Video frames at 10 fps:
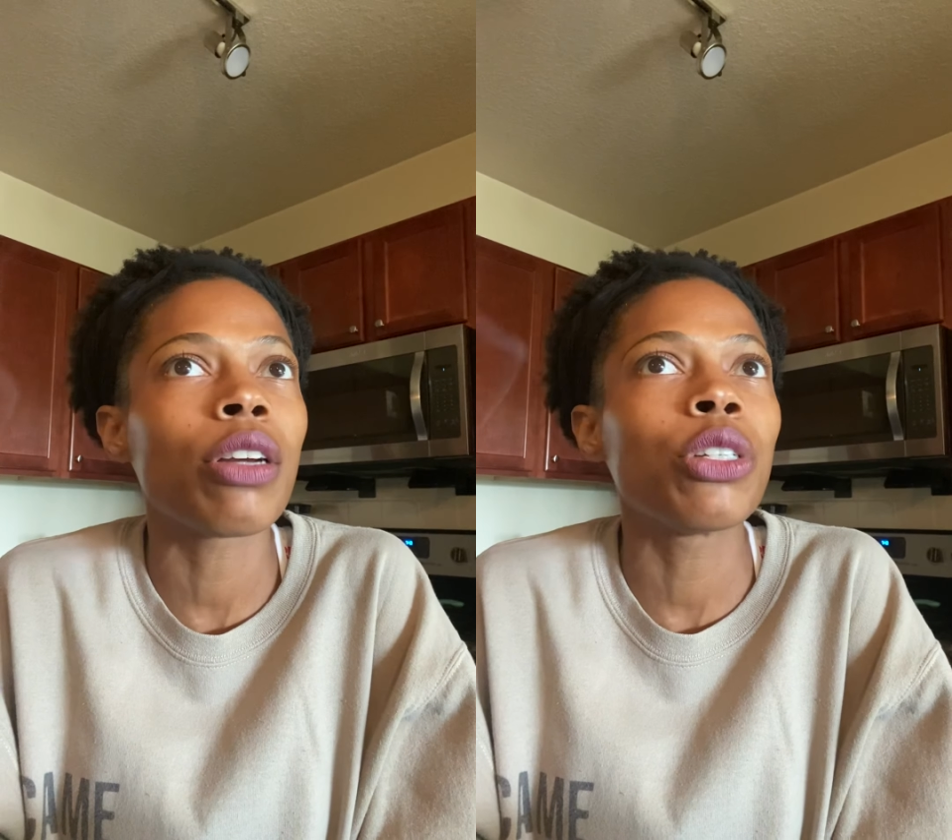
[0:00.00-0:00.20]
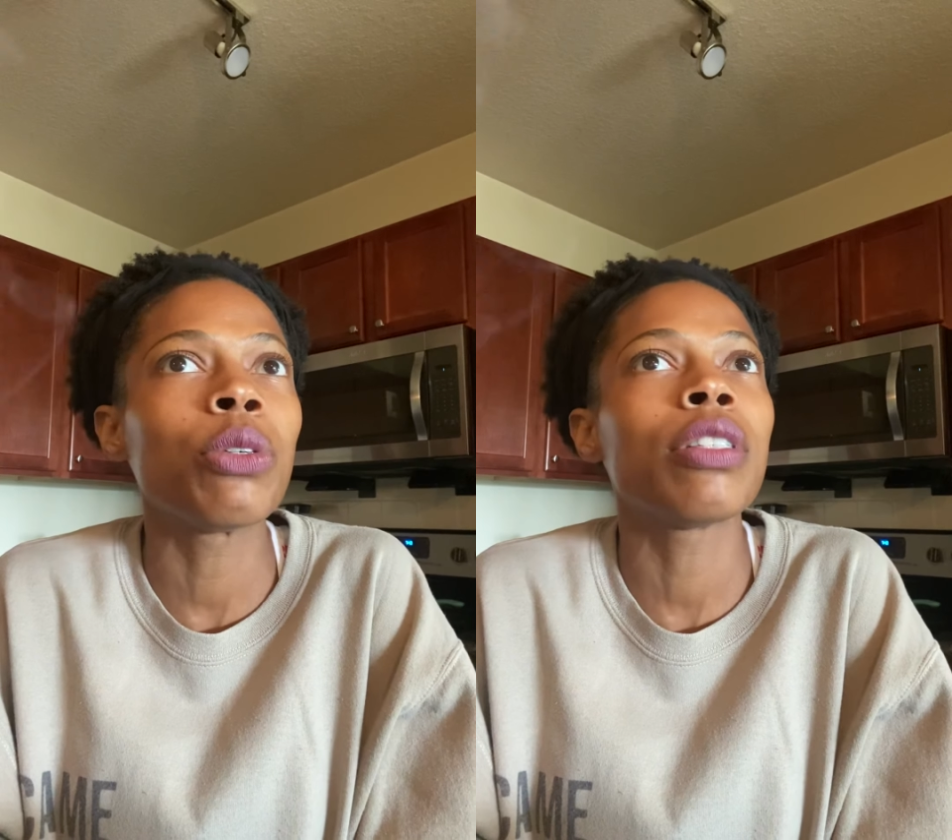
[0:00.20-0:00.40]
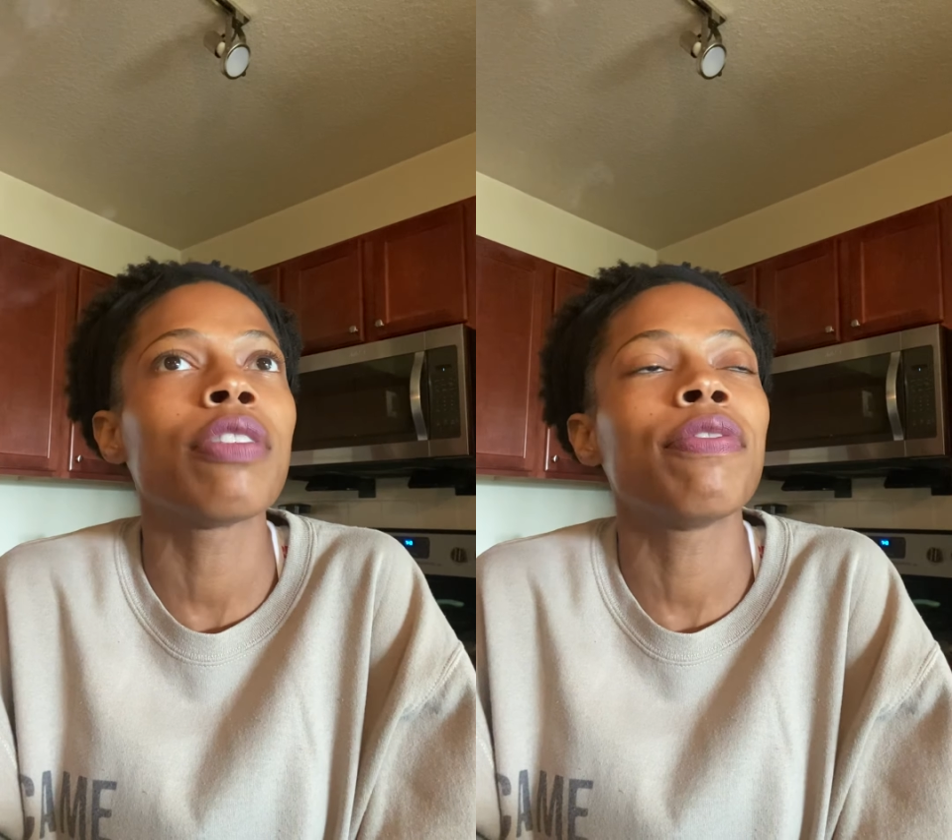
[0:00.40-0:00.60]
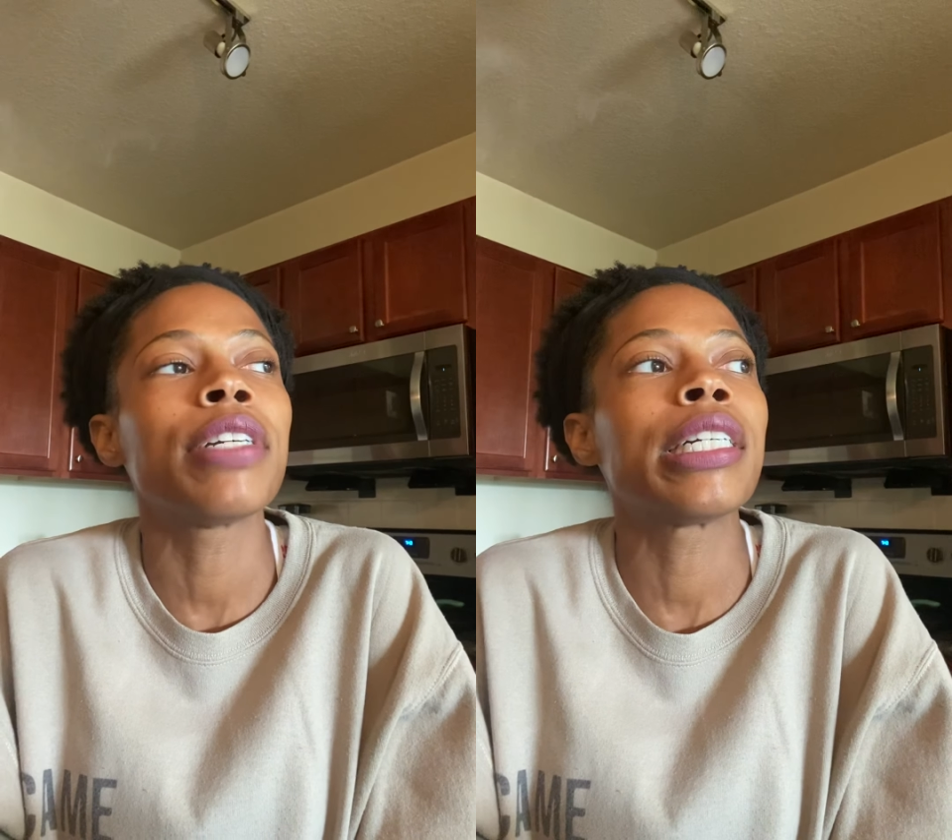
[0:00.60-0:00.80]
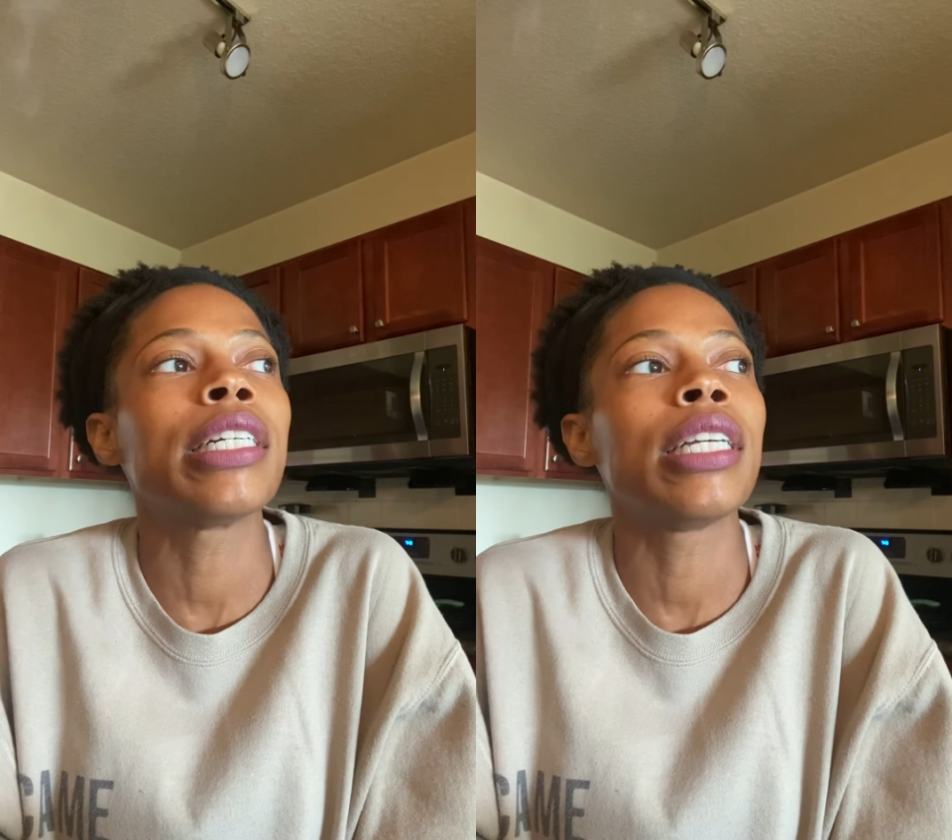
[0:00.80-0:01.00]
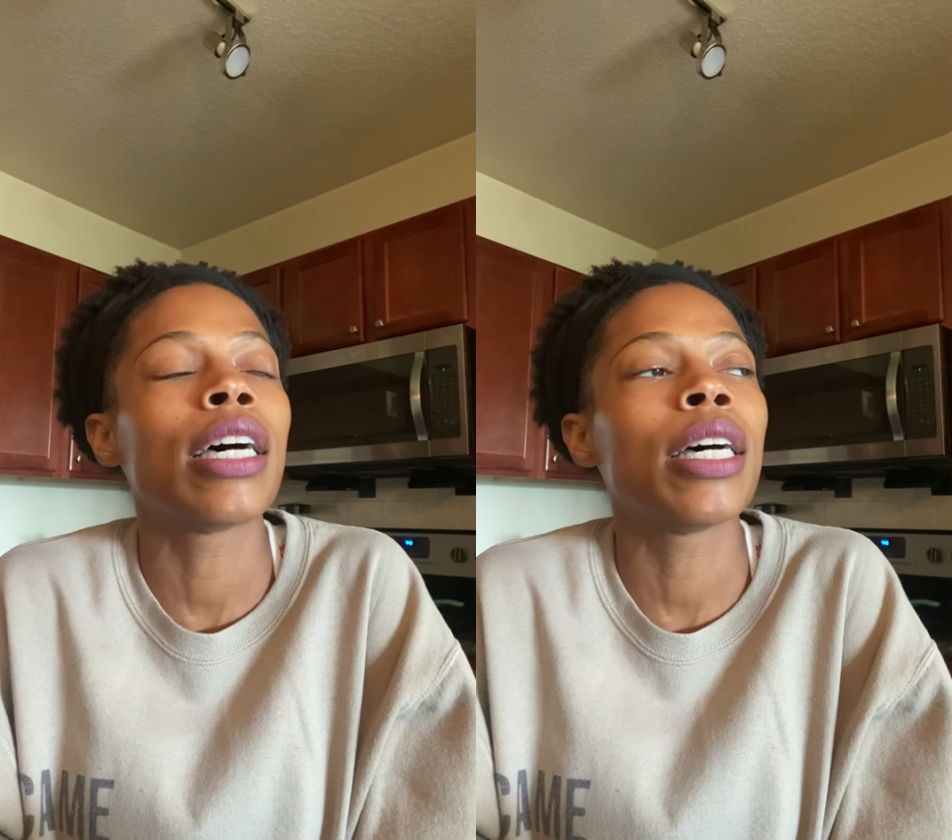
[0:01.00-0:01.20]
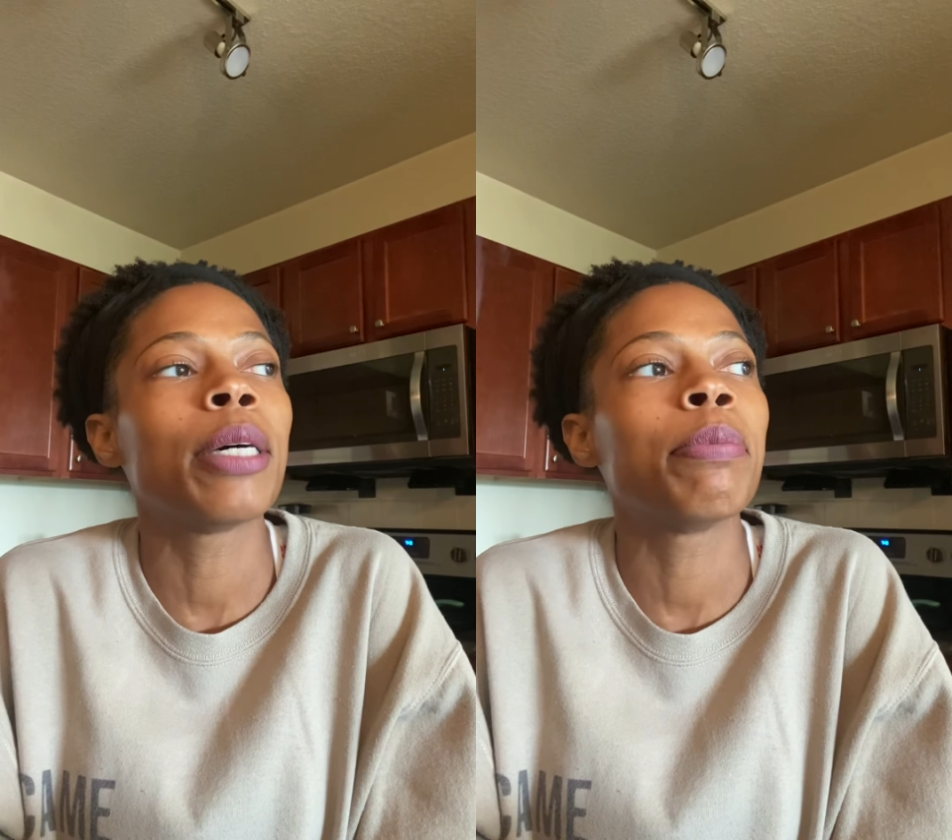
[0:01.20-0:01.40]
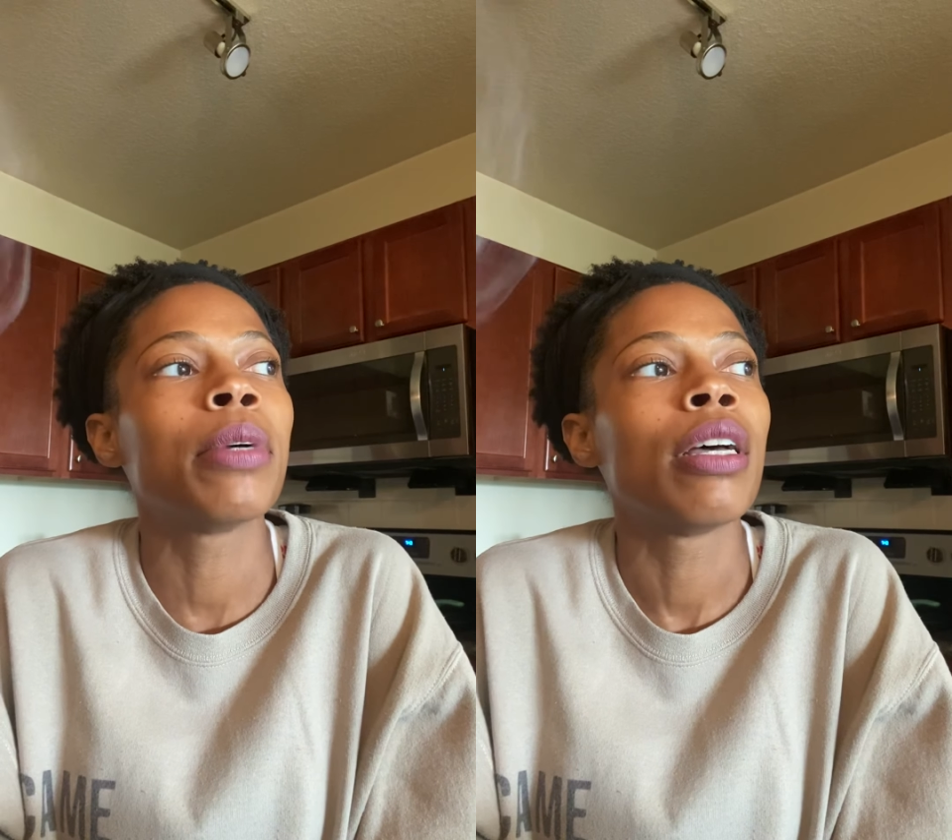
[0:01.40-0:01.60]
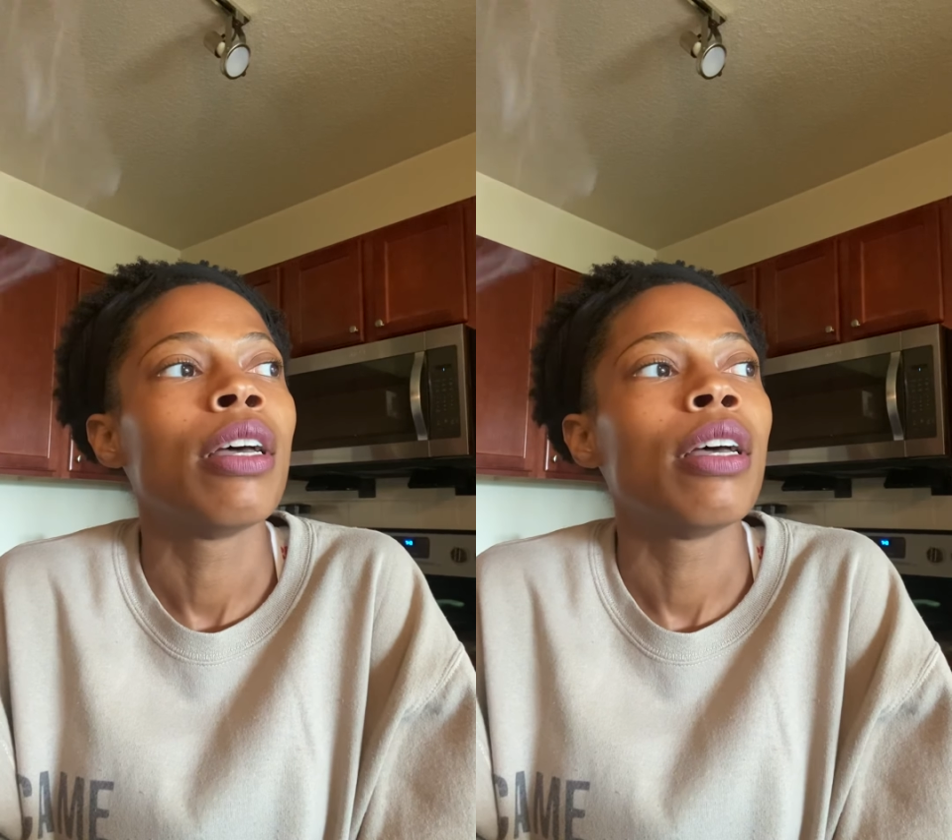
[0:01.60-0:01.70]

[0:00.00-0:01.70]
are doing some very um